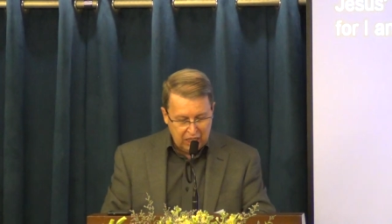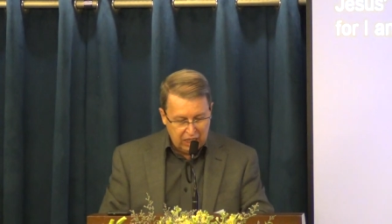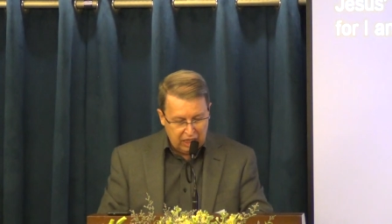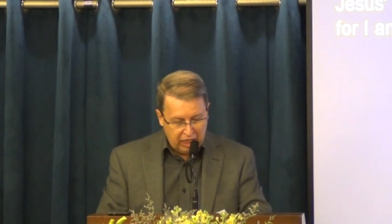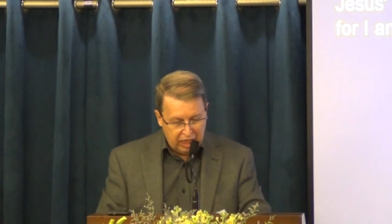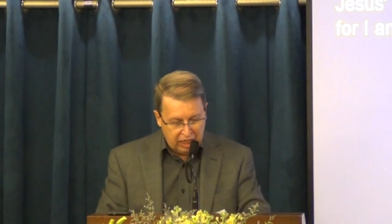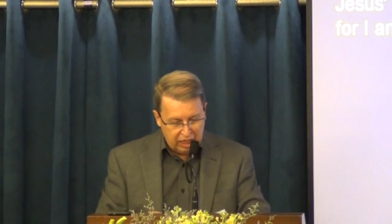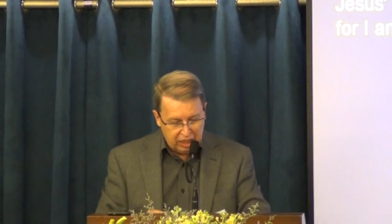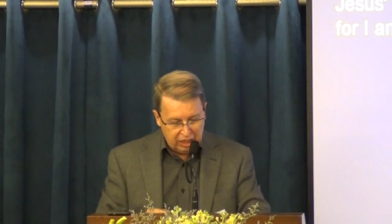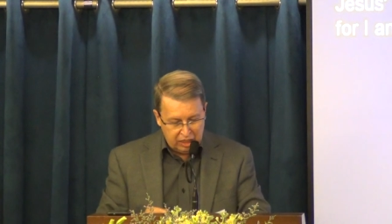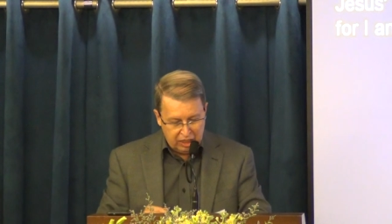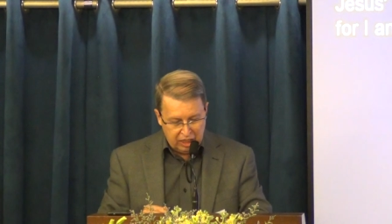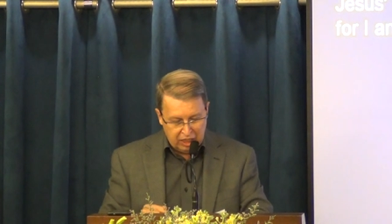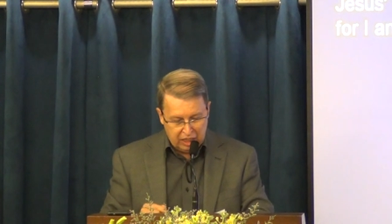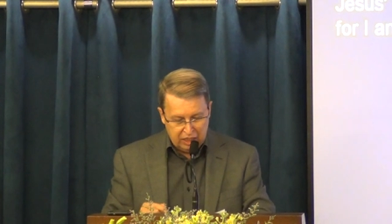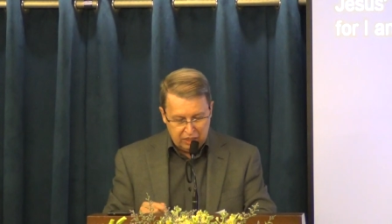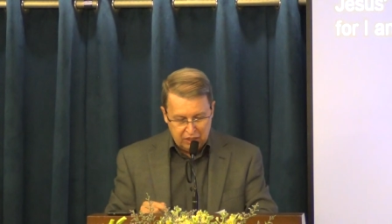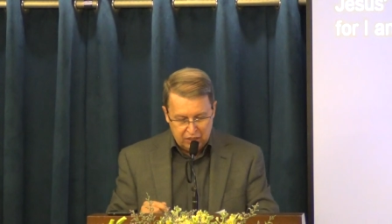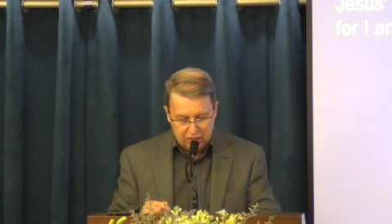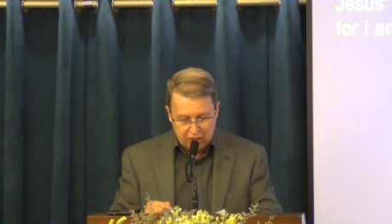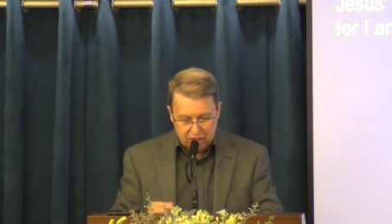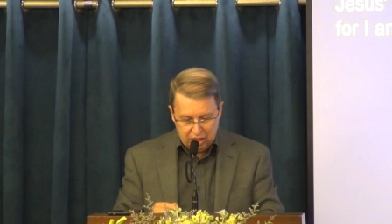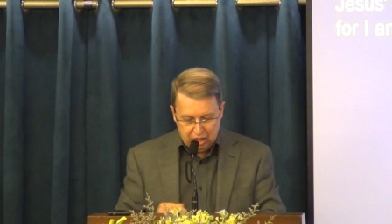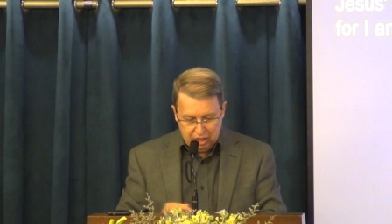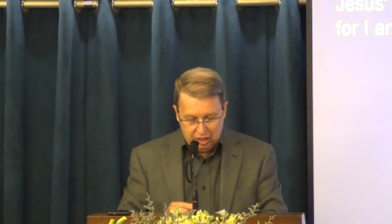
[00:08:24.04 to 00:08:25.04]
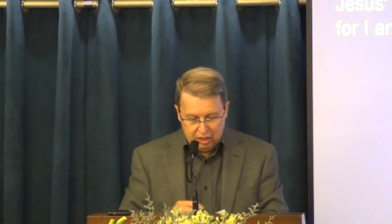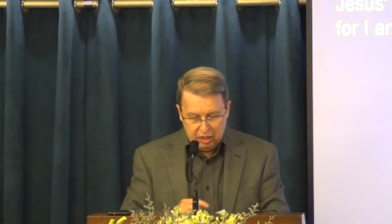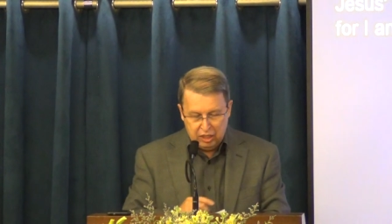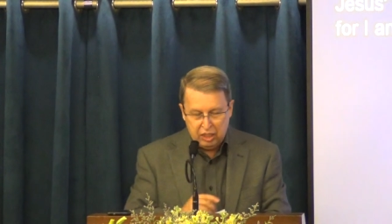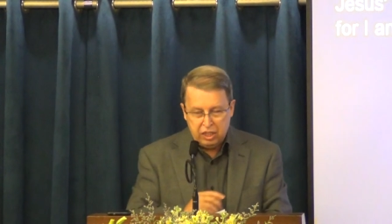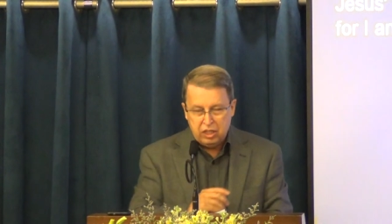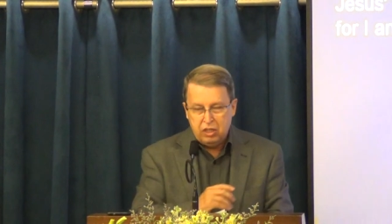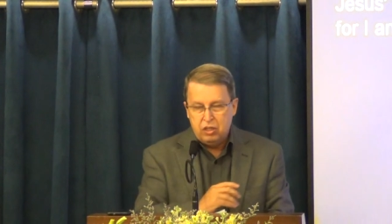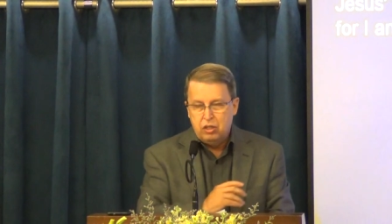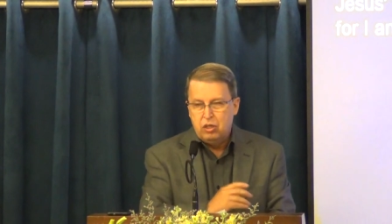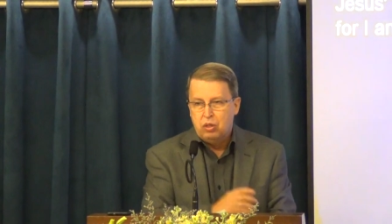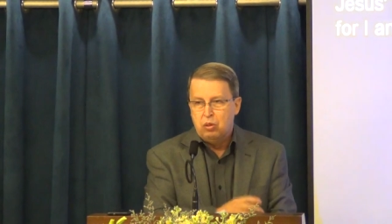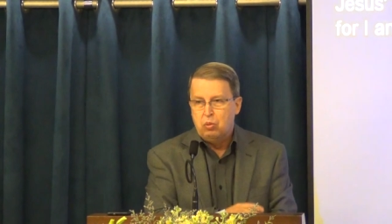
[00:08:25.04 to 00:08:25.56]
And then,
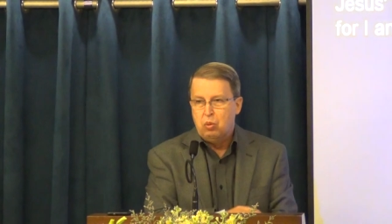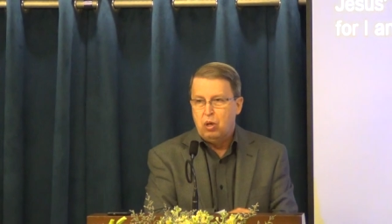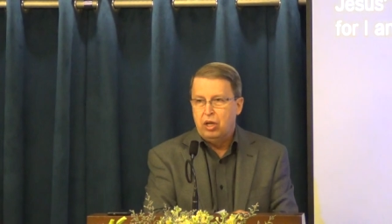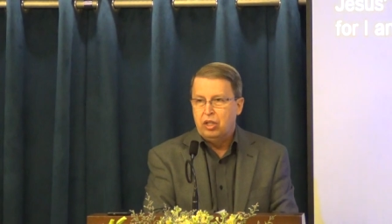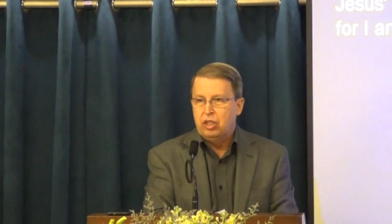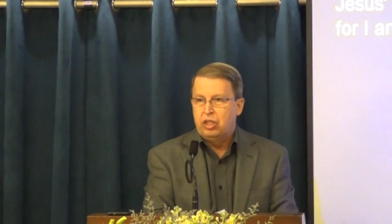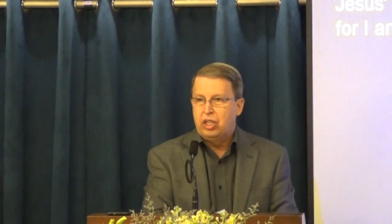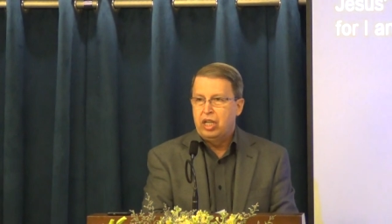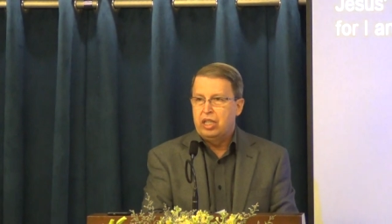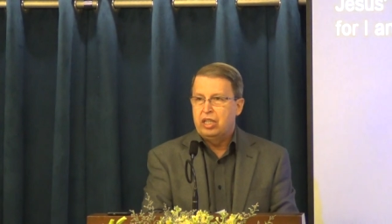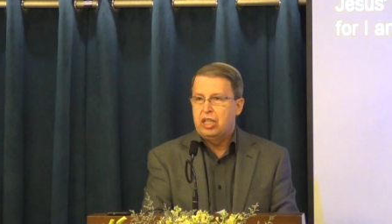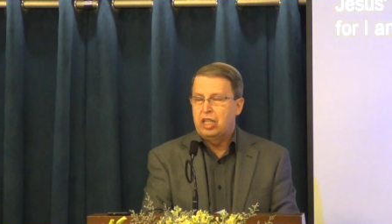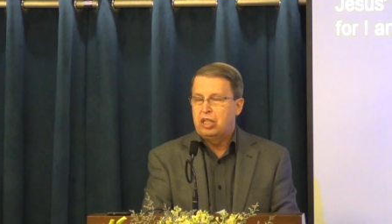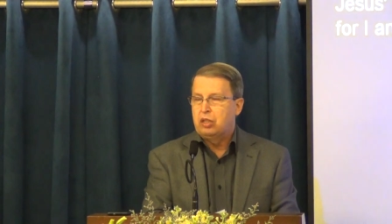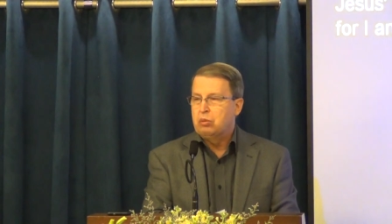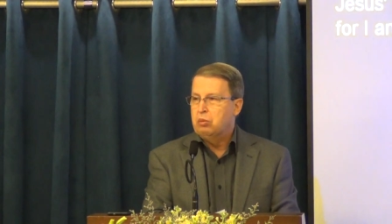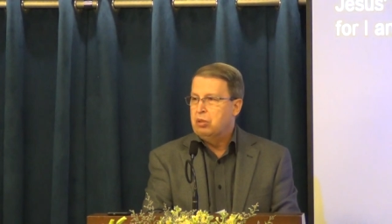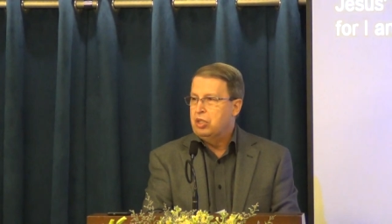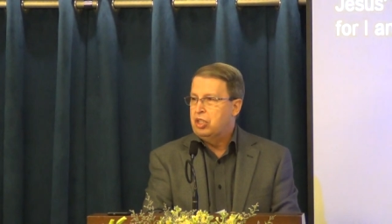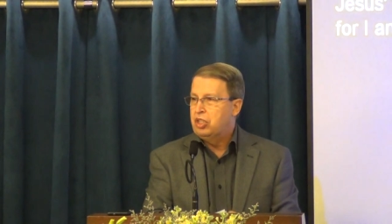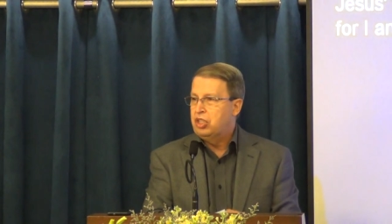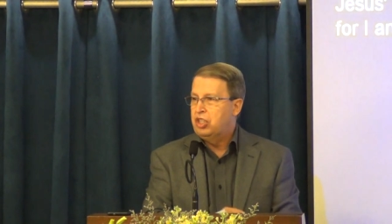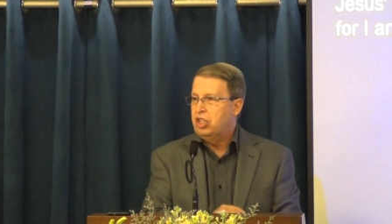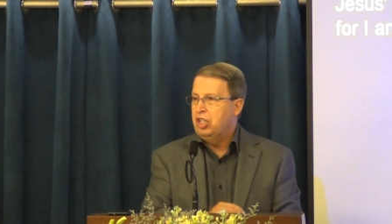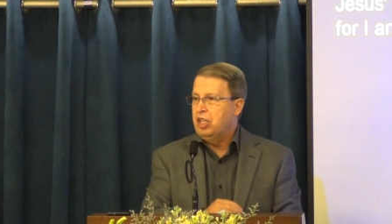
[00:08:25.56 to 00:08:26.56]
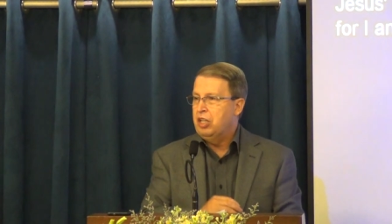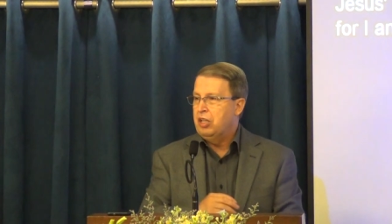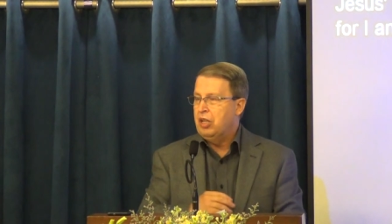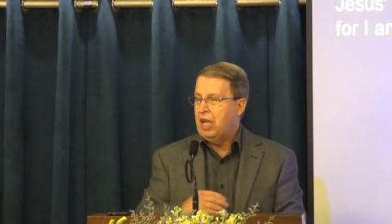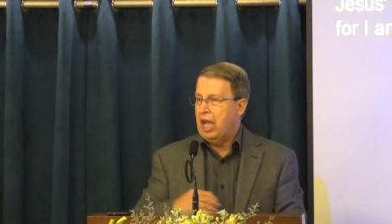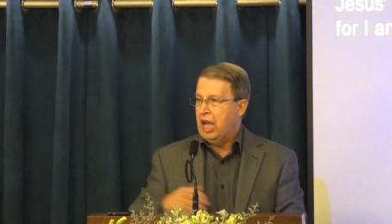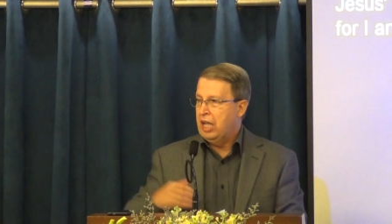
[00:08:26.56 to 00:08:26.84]
you know, one thing that we see,